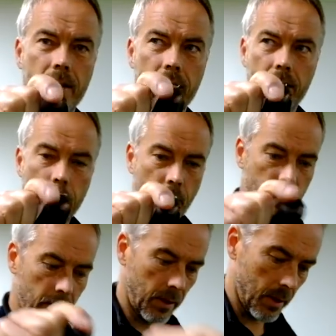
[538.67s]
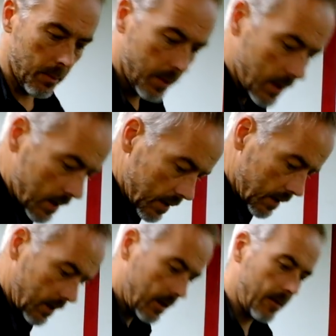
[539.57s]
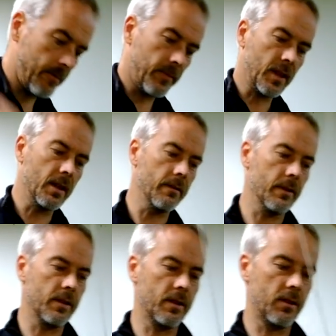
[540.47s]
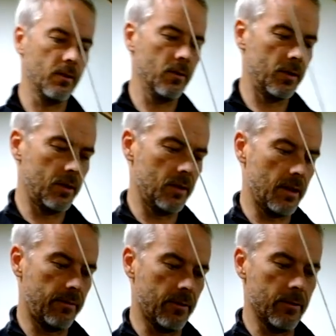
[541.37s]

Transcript: the tip of the thumb is covered too, so you have